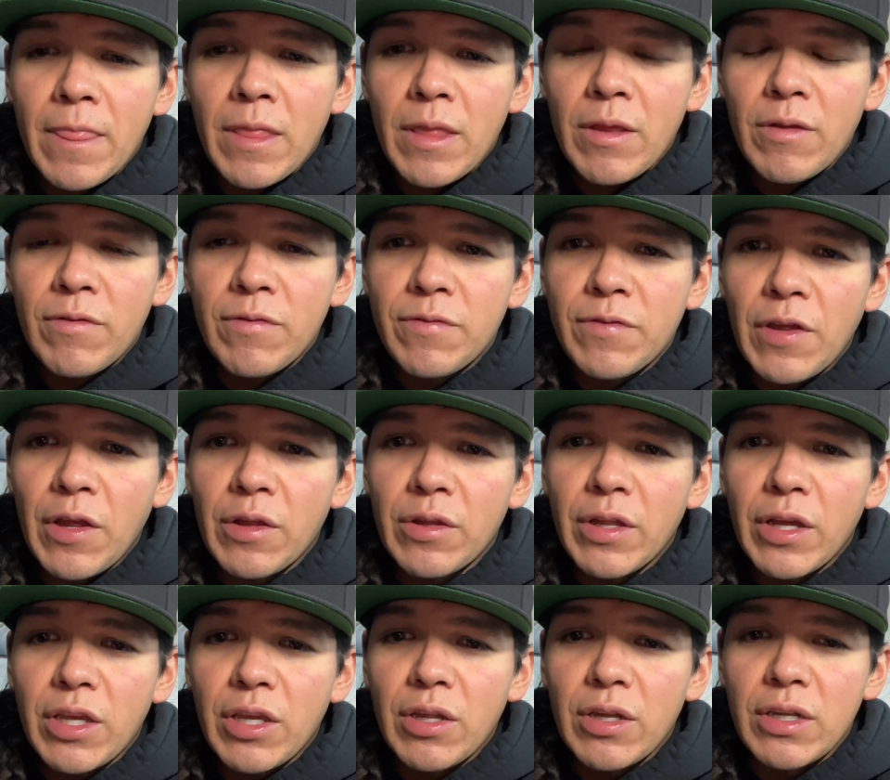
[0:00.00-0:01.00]
feel
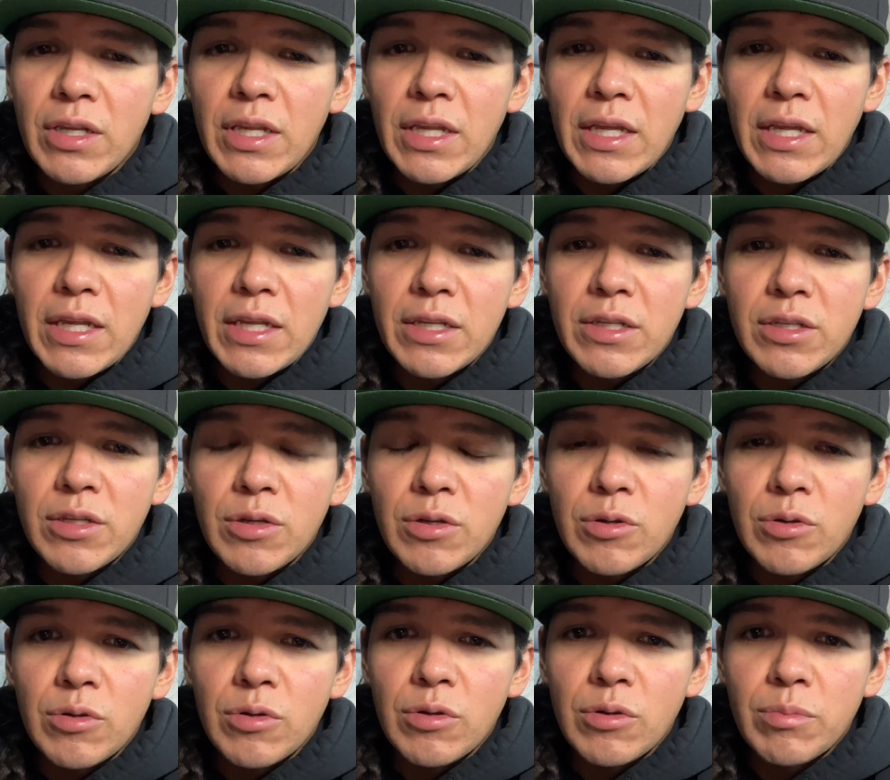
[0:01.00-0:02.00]
like you need
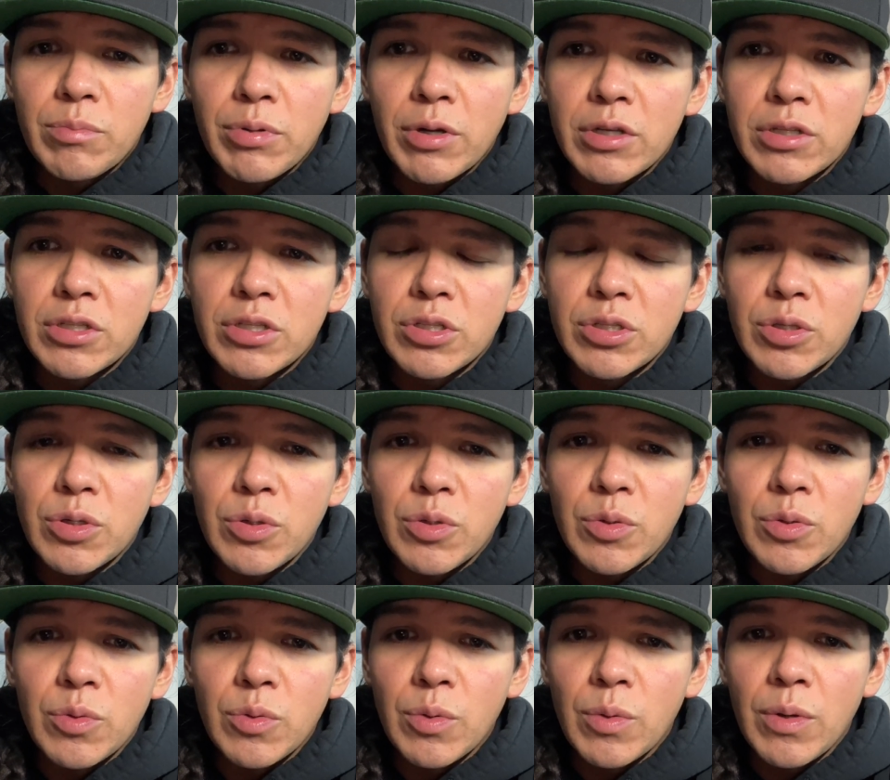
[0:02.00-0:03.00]
to
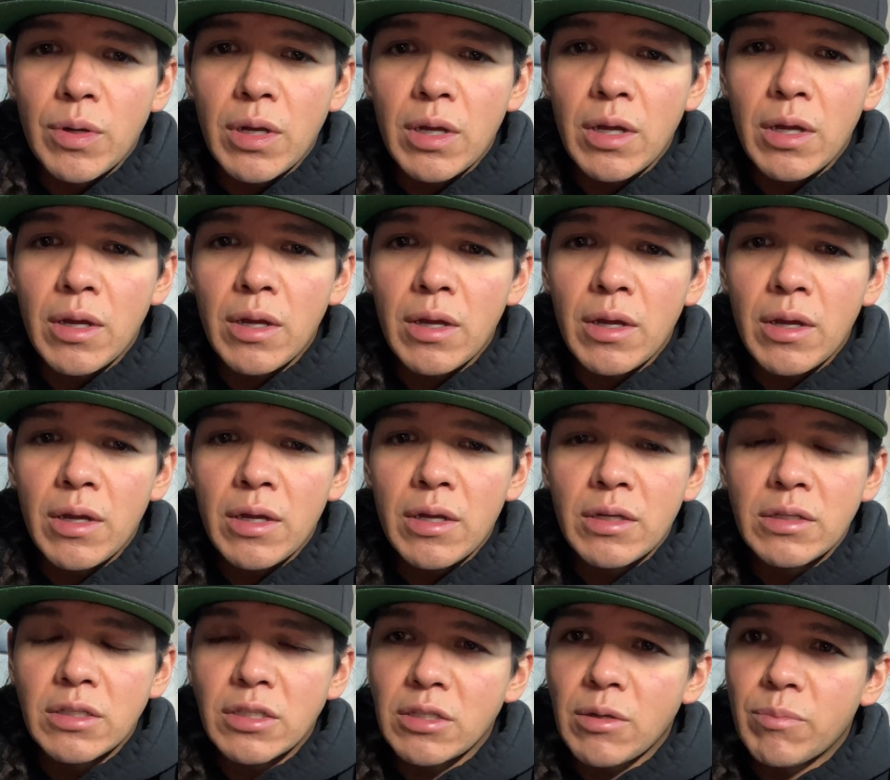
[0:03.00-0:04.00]
pursue
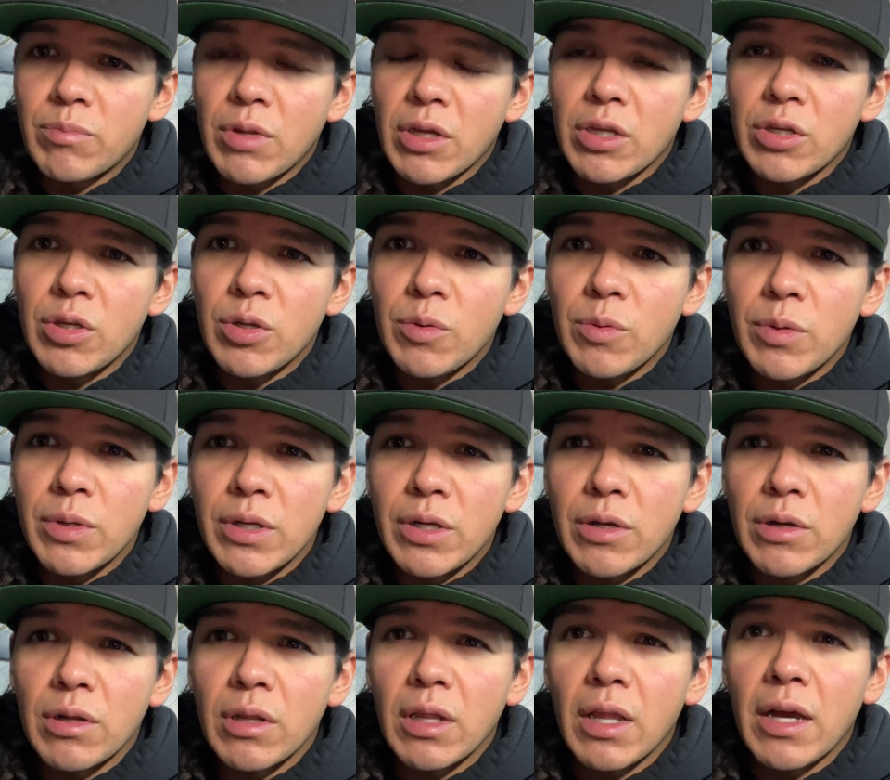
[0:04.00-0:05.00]
something new in
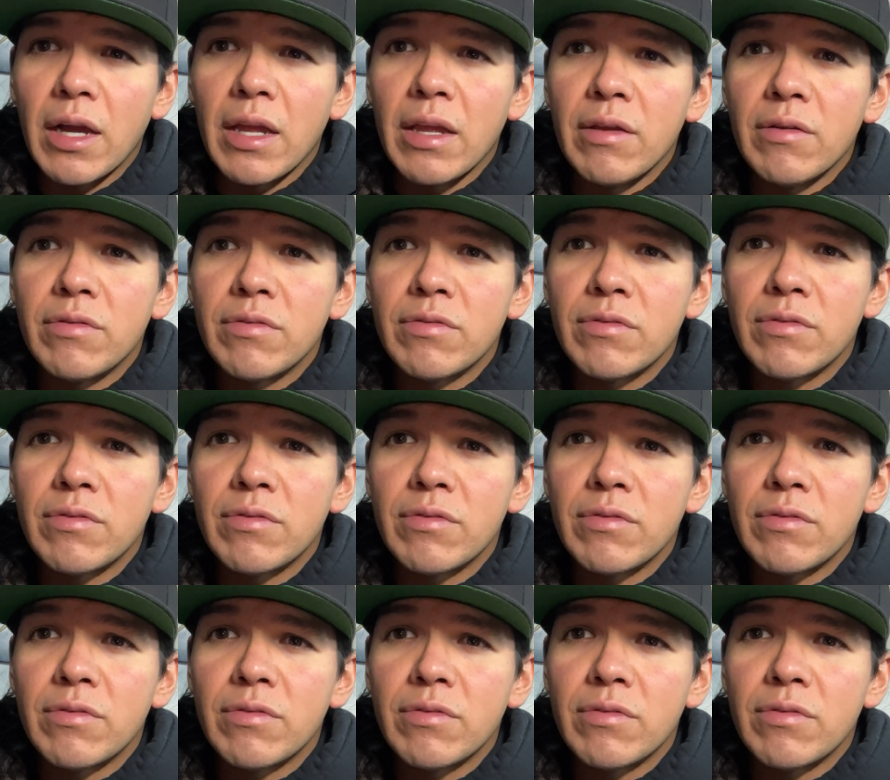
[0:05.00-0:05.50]
your life,